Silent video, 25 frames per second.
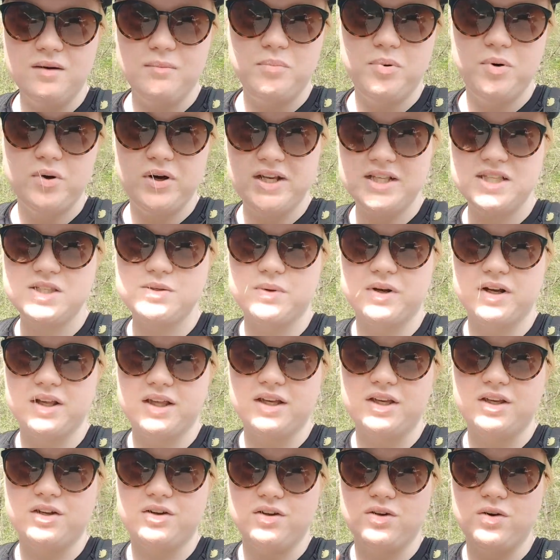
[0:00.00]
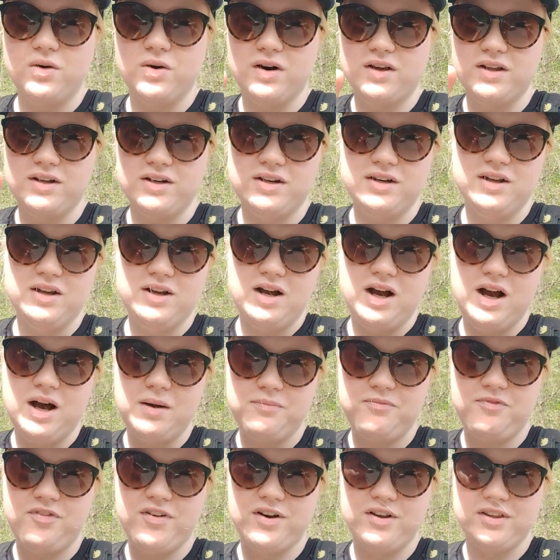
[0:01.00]
points where like you're going
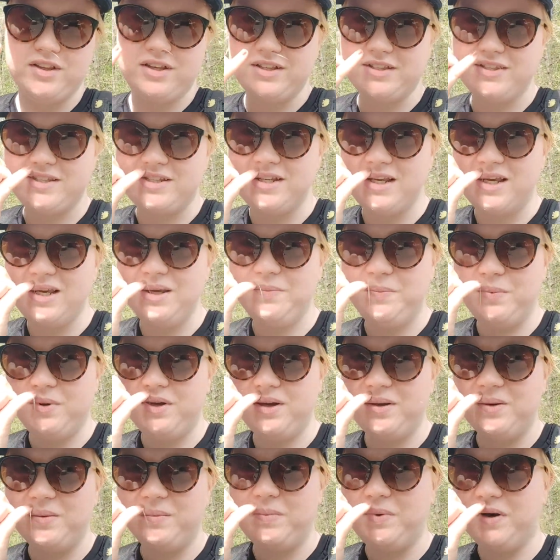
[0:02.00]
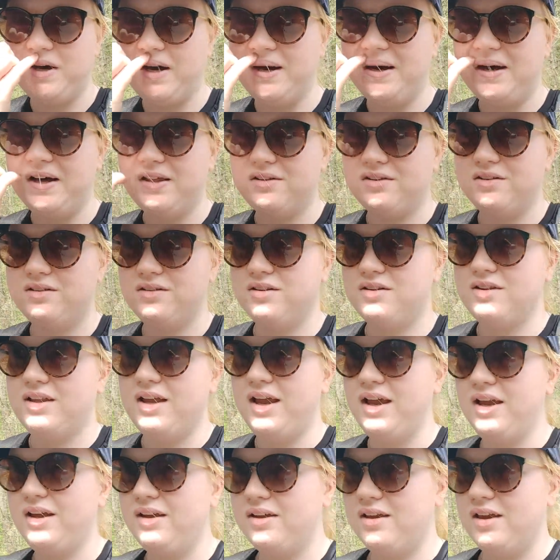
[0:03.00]
up fairly steep, but other than
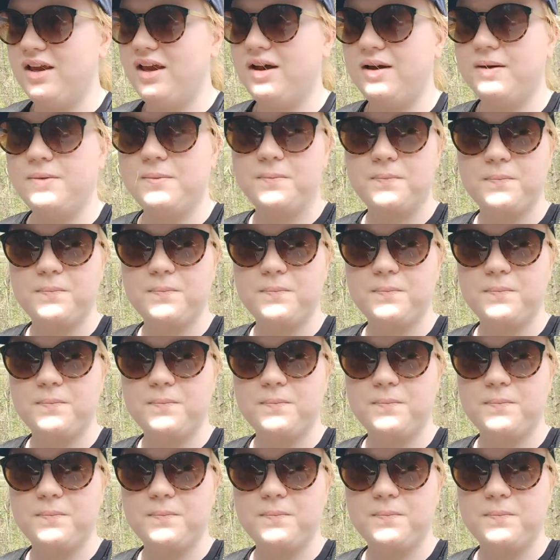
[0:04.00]
that, yeah.